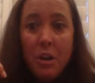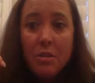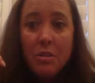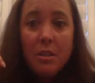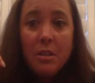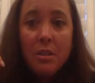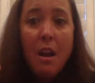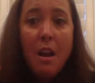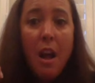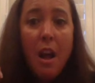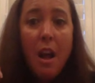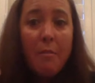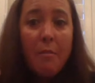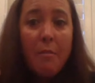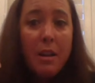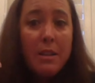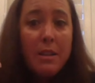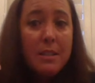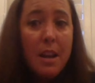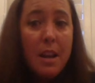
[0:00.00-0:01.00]
toes.
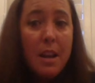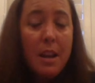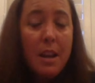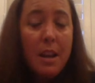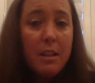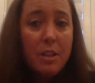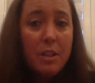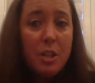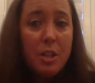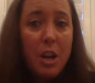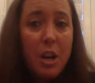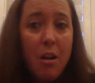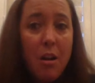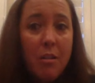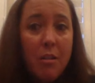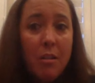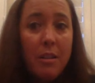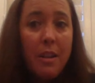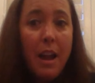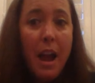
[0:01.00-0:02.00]
I'm not saying that
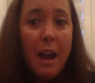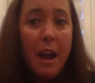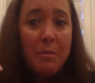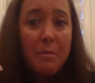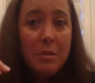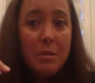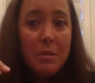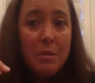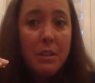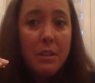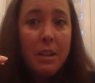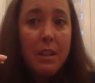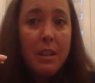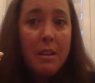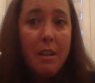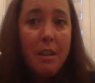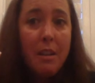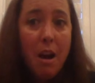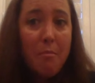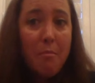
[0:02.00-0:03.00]
Shell absolutely
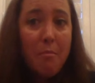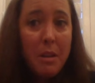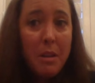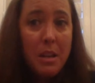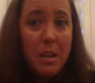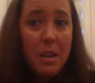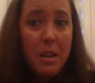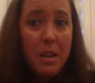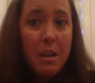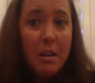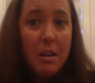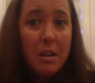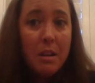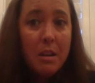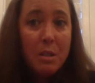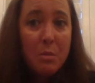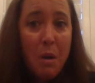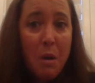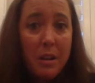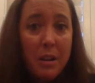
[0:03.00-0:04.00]
cannot be a
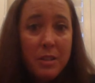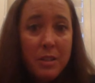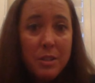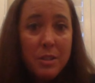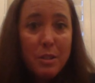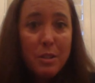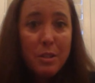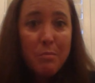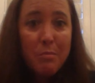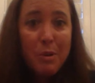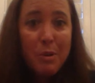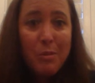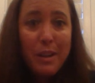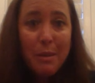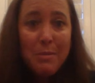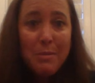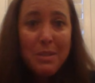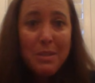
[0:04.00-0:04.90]
sponsor, but what I'm